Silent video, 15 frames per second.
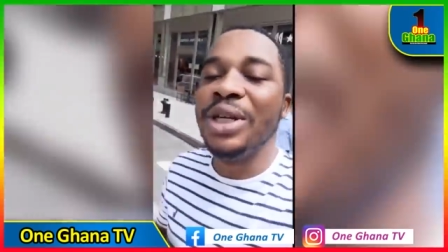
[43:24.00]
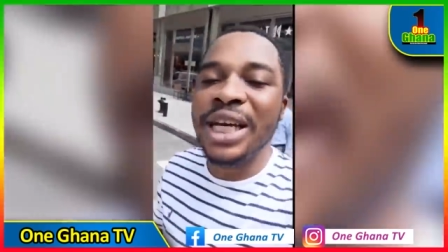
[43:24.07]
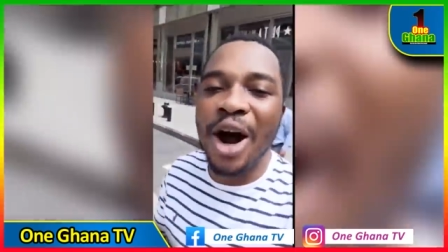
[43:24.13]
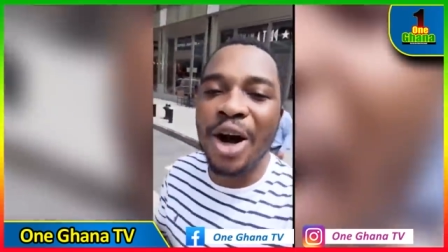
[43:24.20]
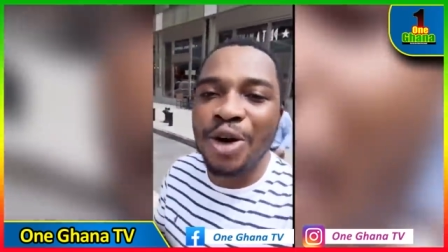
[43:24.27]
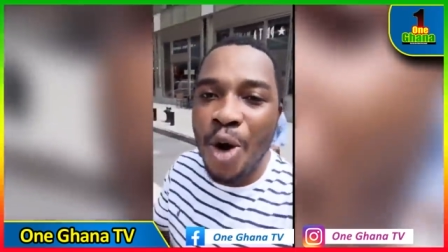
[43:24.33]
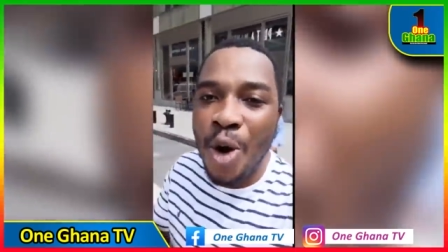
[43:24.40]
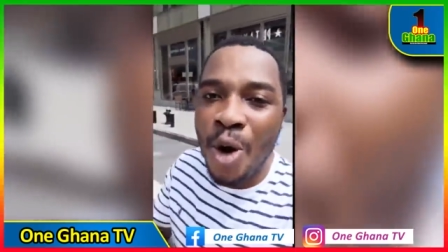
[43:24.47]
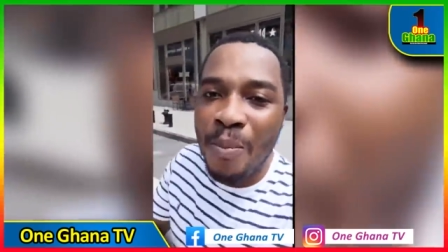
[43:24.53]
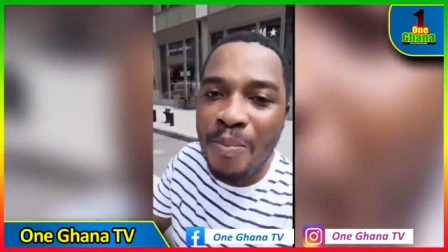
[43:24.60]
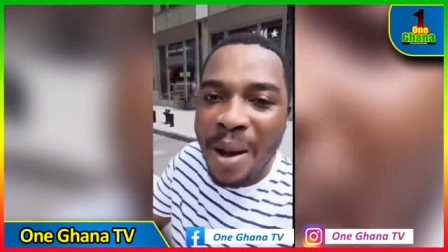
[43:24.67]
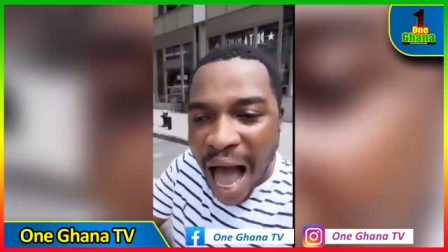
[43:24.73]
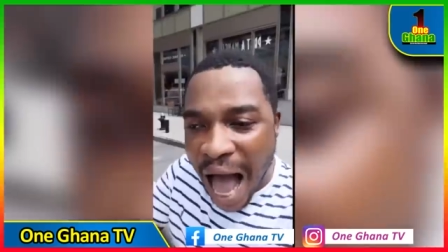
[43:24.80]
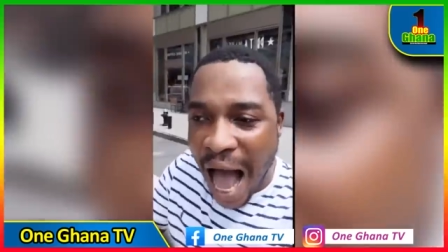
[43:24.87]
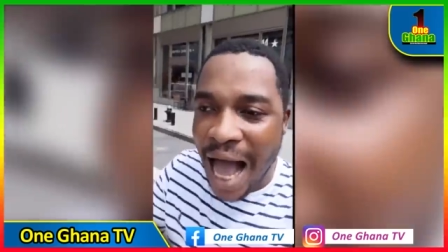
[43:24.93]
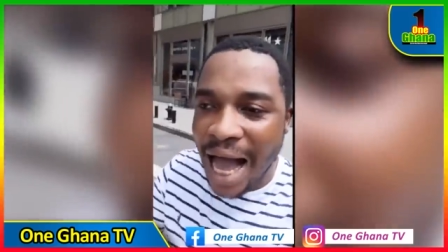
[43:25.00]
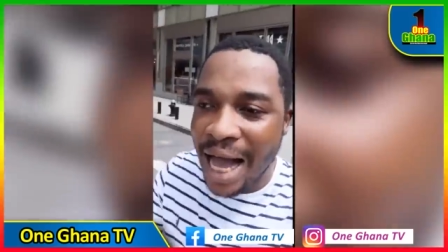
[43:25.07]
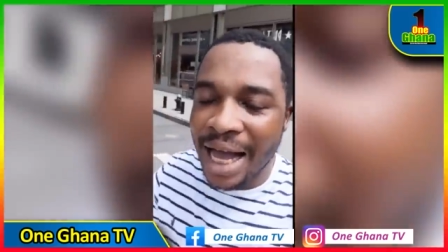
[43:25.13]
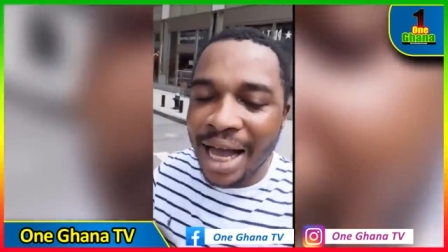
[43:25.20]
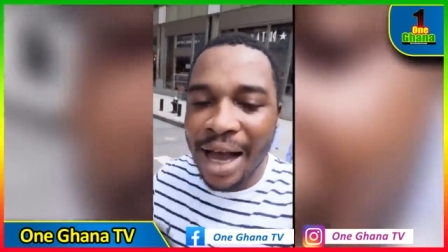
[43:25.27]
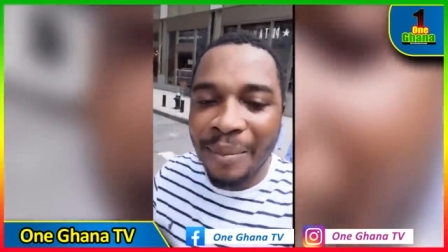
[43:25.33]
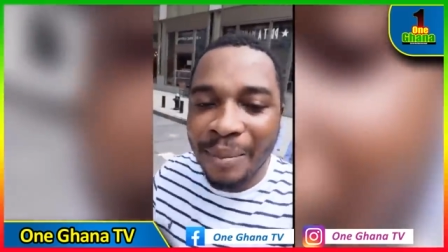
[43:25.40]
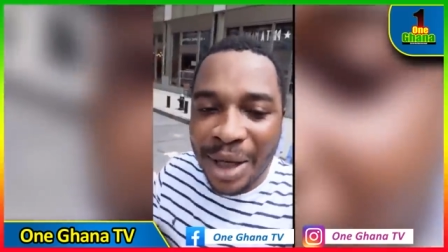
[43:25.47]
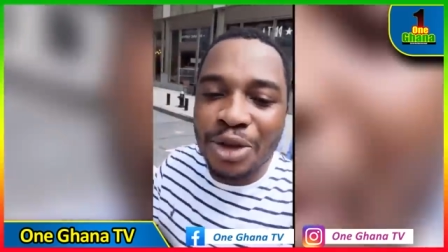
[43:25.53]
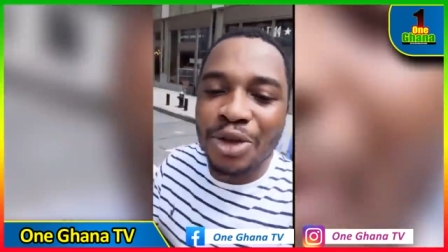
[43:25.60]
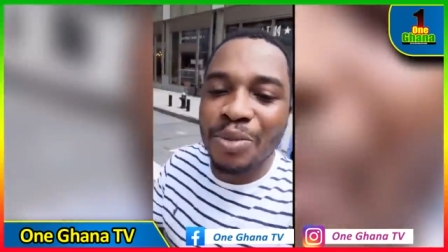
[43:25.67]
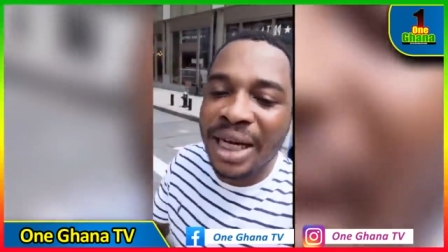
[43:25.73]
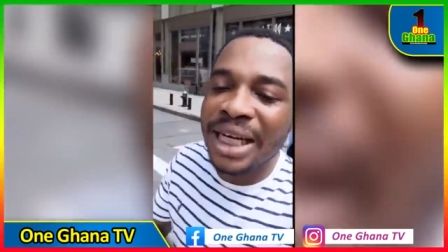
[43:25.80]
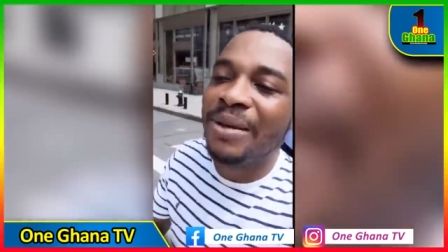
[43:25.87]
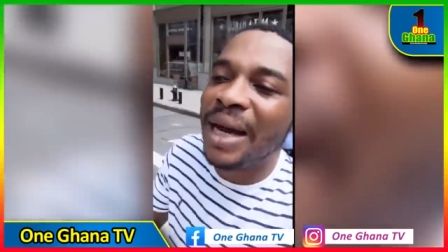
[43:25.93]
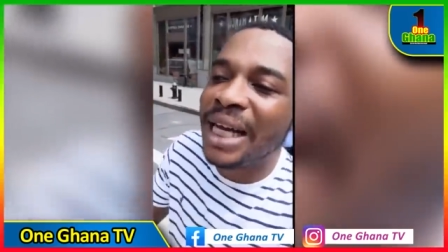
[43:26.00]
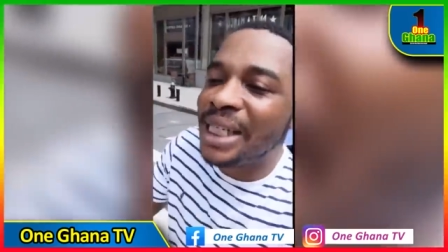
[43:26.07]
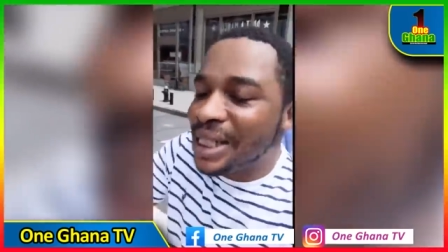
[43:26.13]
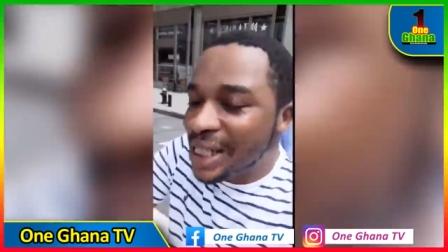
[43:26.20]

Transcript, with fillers: other hoba Miss Medi Best